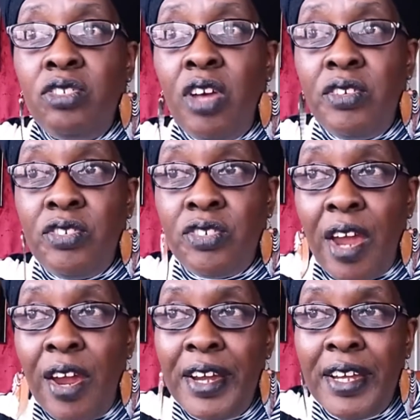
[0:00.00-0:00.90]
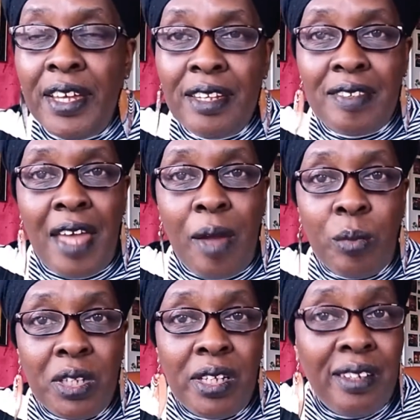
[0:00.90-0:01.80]
just sharing it is not
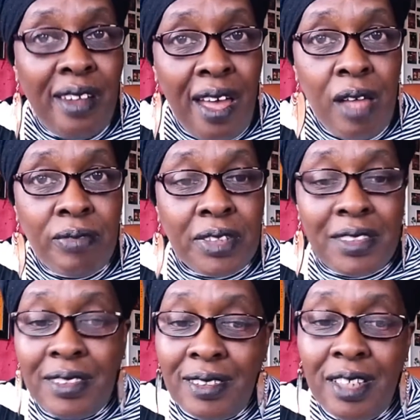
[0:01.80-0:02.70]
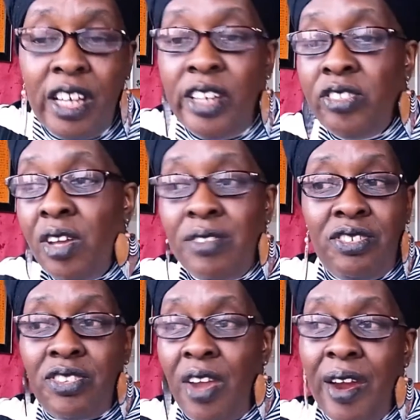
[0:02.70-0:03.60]
really enough. Just
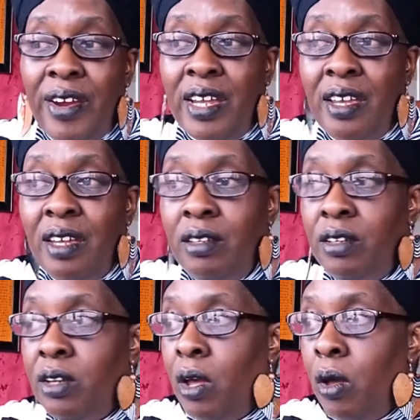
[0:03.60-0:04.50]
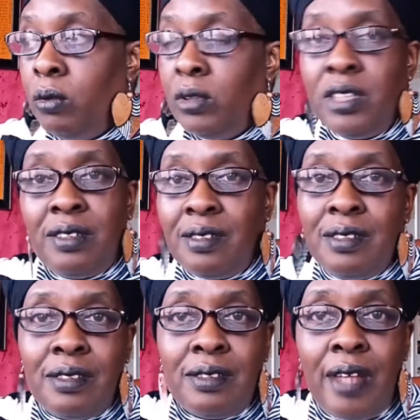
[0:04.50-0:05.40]
sharing it, is
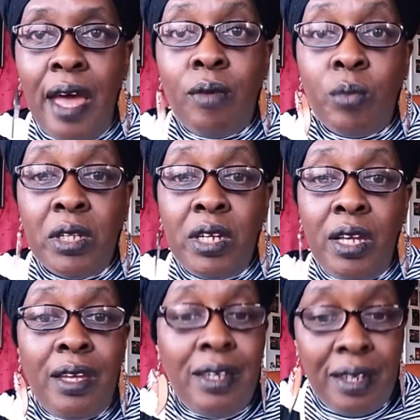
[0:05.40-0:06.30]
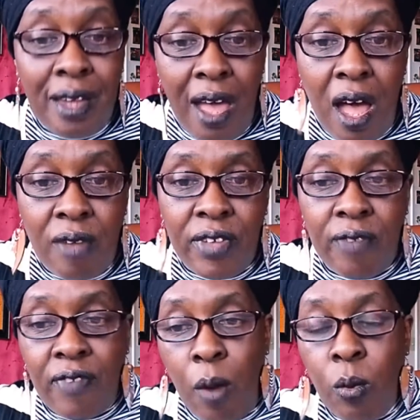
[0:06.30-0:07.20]
just not really enough.
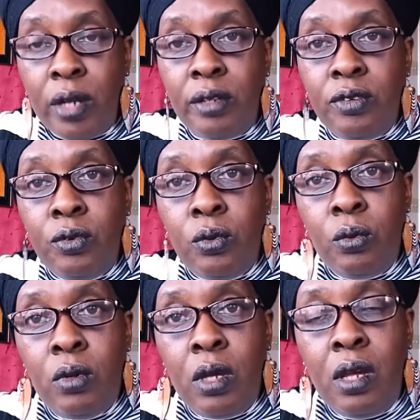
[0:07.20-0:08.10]
If I want to,